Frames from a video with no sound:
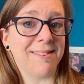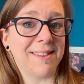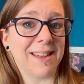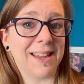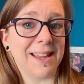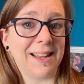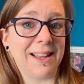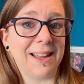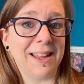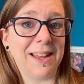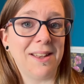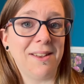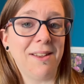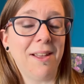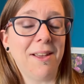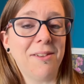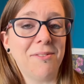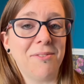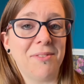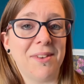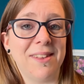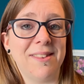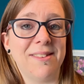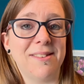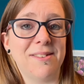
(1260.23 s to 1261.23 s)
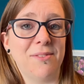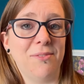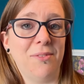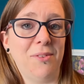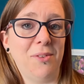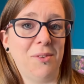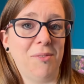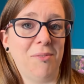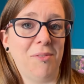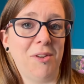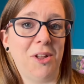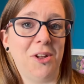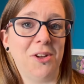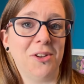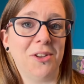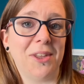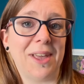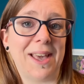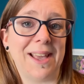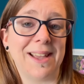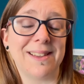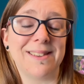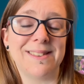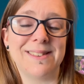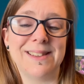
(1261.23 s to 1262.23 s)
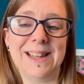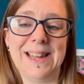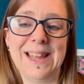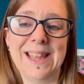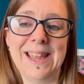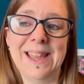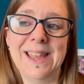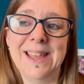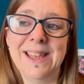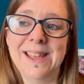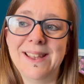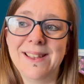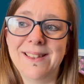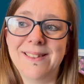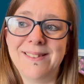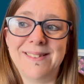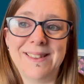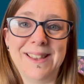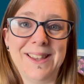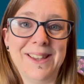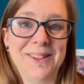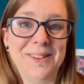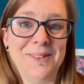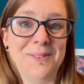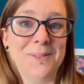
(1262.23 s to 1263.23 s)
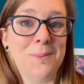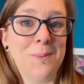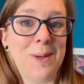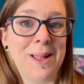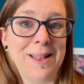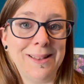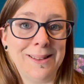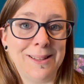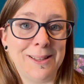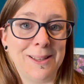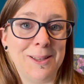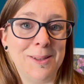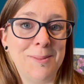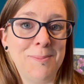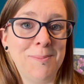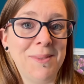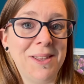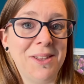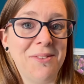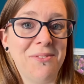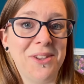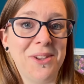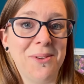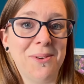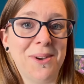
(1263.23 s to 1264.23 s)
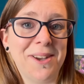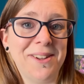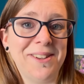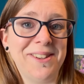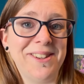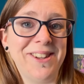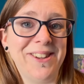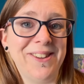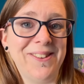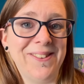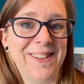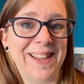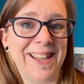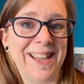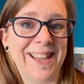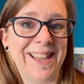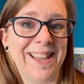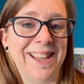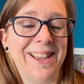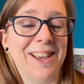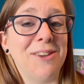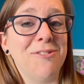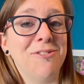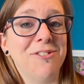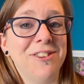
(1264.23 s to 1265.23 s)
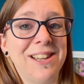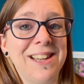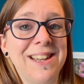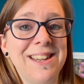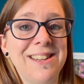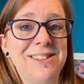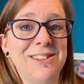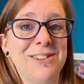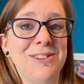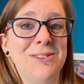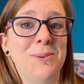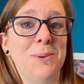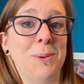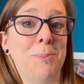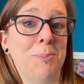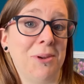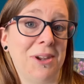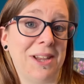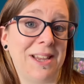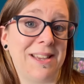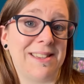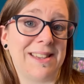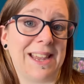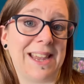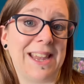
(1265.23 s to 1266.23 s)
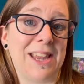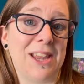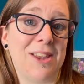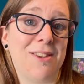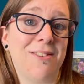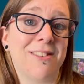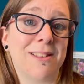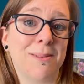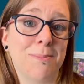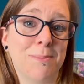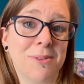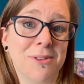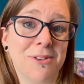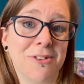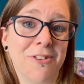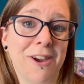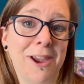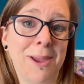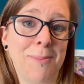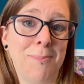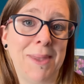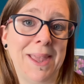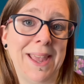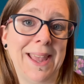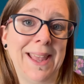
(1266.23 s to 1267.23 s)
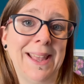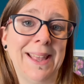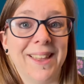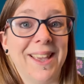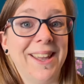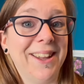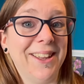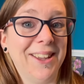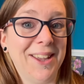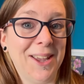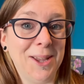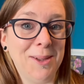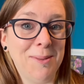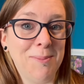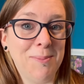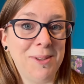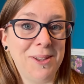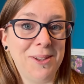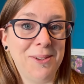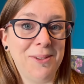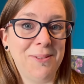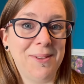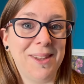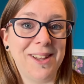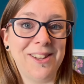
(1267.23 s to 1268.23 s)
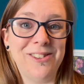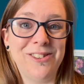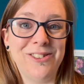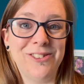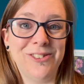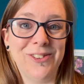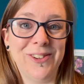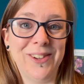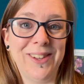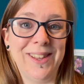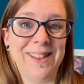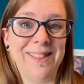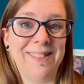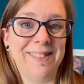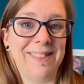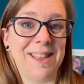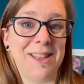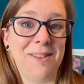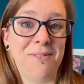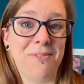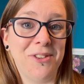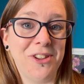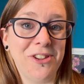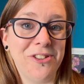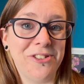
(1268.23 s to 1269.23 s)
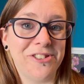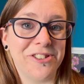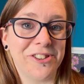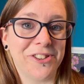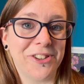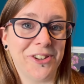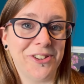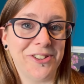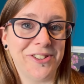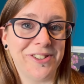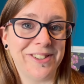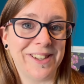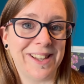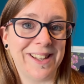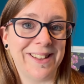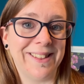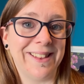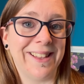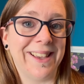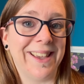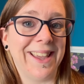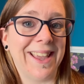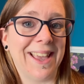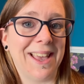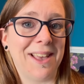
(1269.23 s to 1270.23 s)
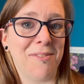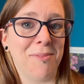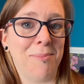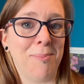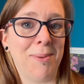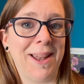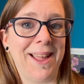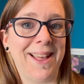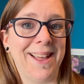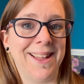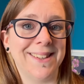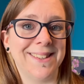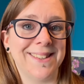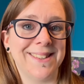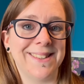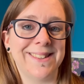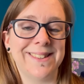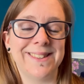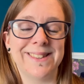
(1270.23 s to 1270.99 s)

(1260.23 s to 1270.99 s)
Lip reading: Anglian Yarn Festival vlog actually. So welcome if you are new here. I really do appreciate you subscribing, and I hope you enjoy the future content that I have planned.